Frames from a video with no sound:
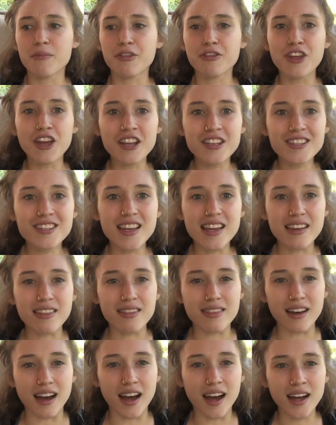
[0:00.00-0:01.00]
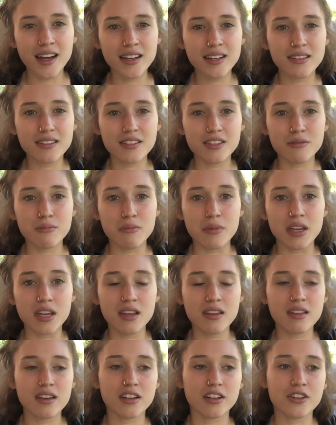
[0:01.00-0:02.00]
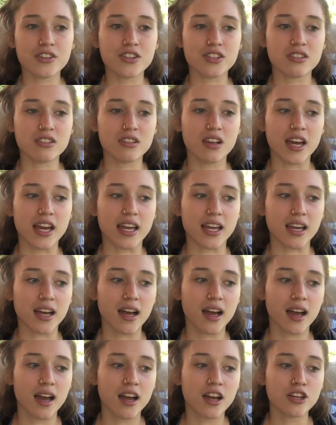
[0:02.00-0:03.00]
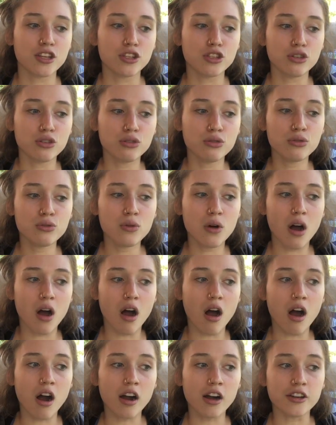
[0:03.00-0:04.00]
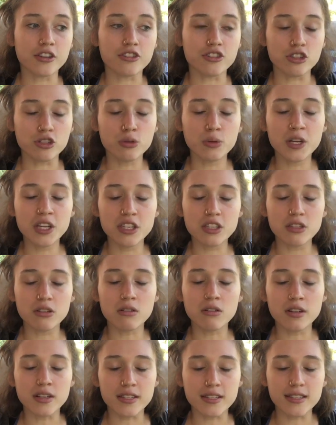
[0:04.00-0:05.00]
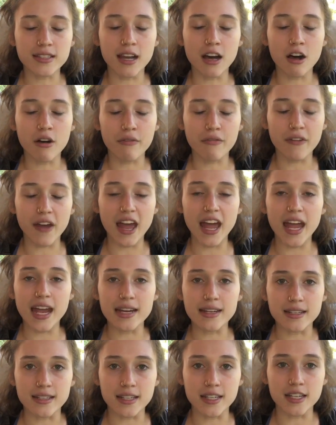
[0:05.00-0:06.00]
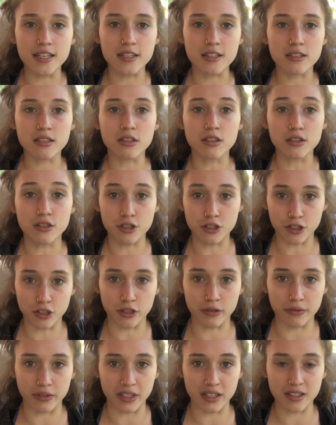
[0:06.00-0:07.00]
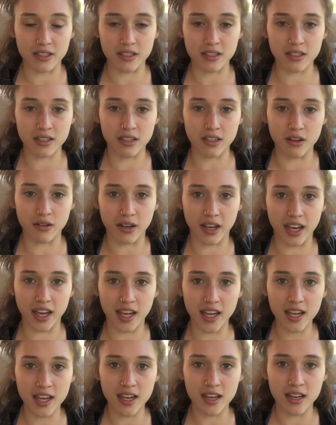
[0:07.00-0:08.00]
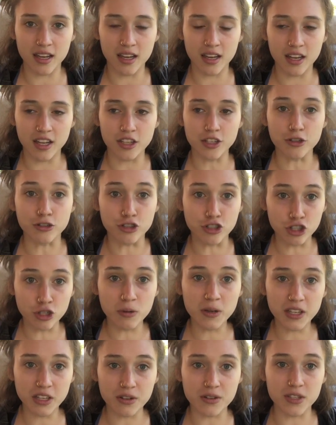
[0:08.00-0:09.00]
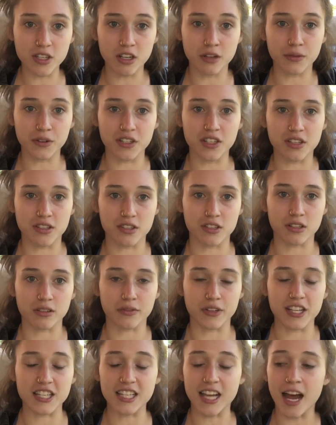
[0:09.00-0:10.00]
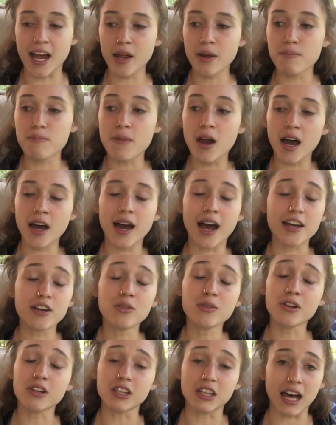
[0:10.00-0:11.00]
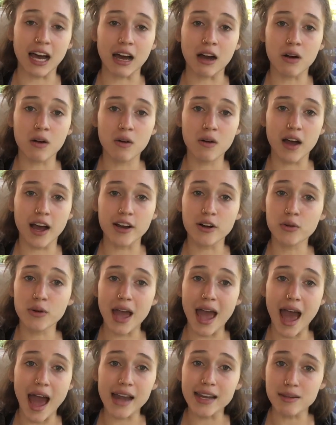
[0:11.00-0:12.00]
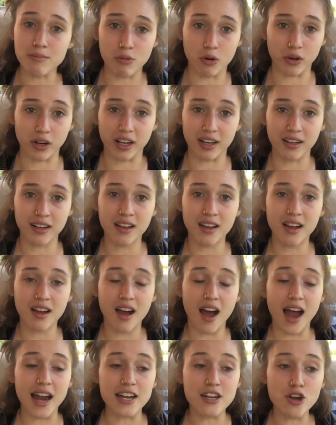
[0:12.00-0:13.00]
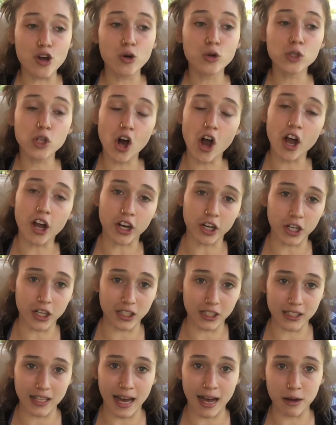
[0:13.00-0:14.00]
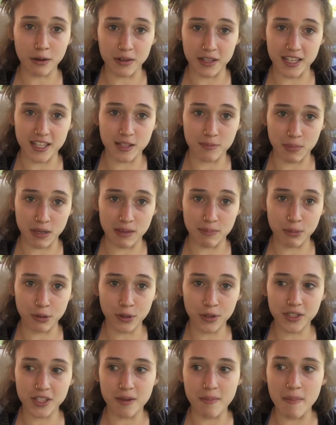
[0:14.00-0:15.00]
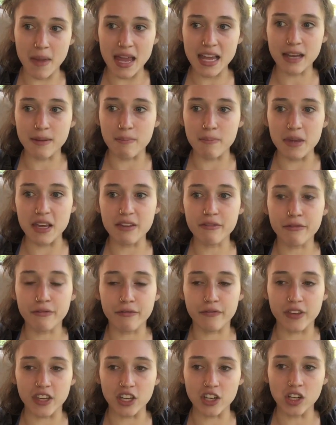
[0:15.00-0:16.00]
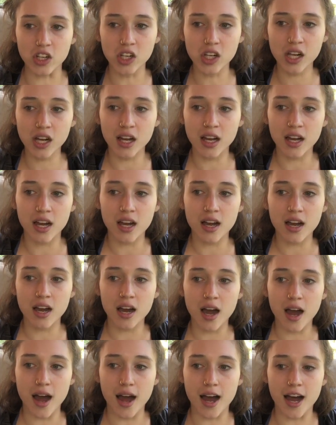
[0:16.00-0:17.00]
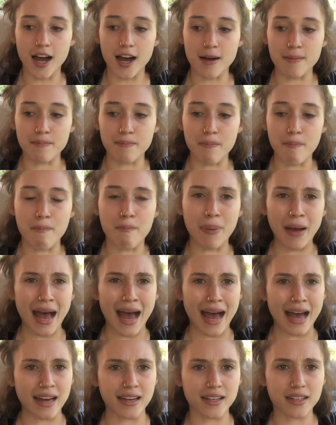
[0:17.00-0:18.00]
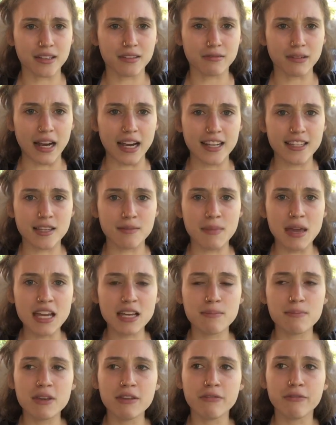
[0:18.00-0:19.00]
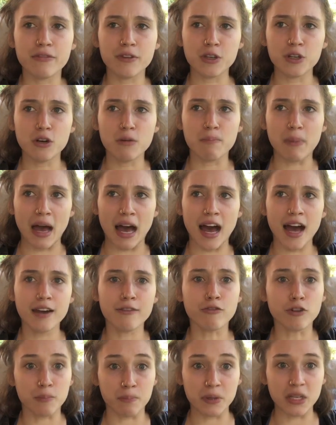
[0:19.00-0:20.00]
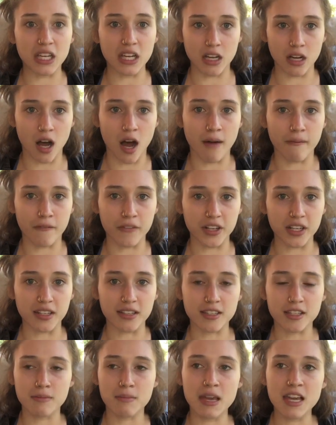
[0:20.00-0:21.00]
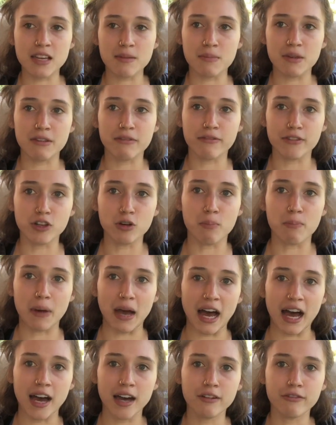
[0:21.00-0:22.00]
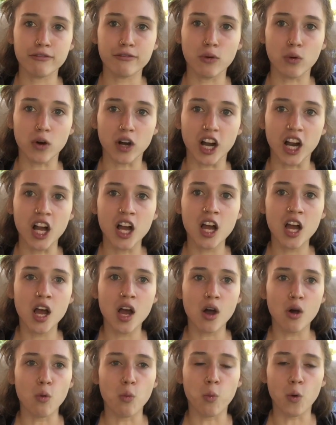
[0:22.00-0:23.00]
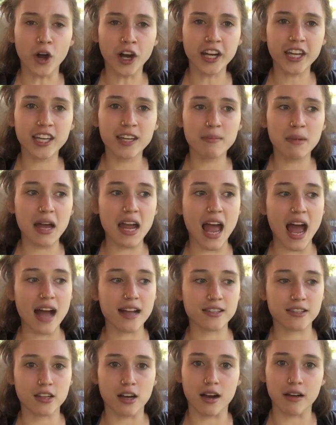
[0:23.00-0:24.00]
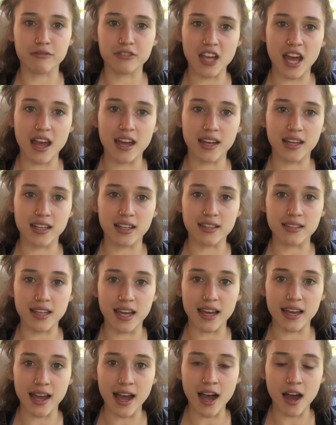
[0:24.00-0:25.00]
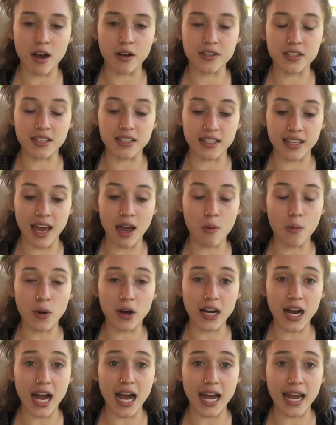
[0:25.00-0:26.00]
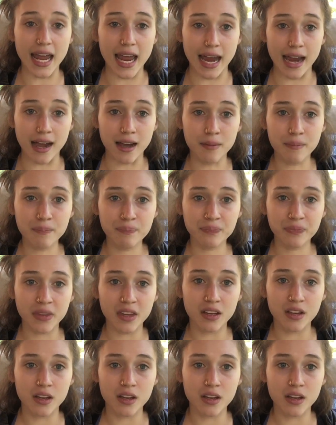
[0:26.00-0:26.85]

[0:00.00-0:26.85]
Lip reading: Things like that to me that are just like, you are doing yourself a disservice, okay? You're doing yourself a disservice. I don't anymore. I no longer allow these people to make me feel bad, right? To make me feel bad for being confident, to make me feel bad for working my ass off day in and day out to get where I am,